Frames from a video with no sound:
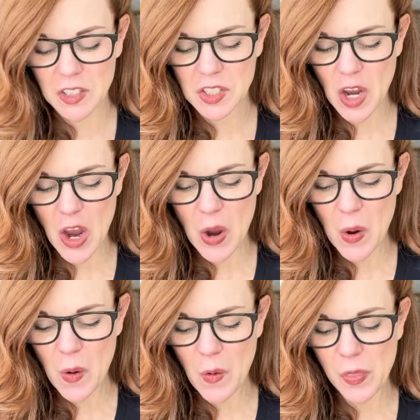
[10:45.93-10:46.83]

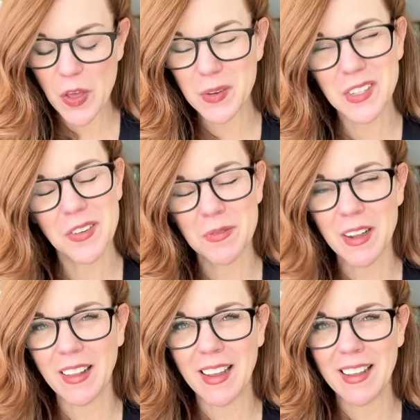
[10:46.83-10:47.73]
So those are
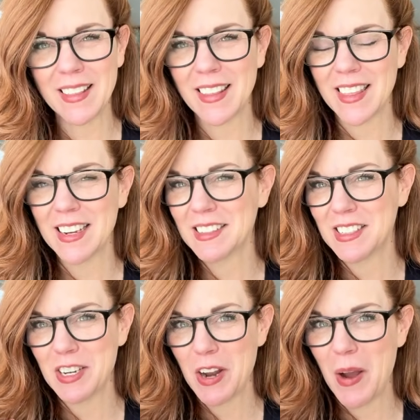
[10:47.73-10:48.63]
really the things
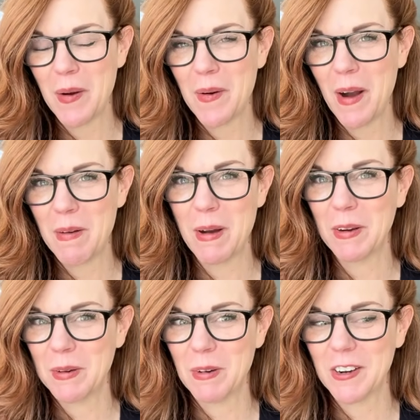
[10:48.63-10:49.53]
to know about
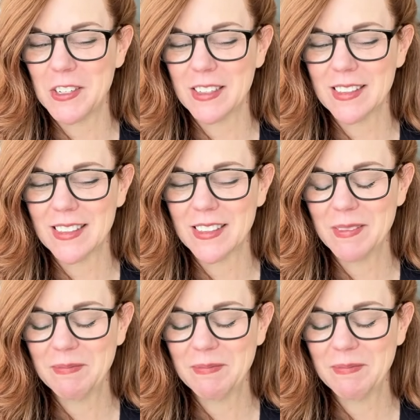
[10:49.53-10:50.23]
your brushes.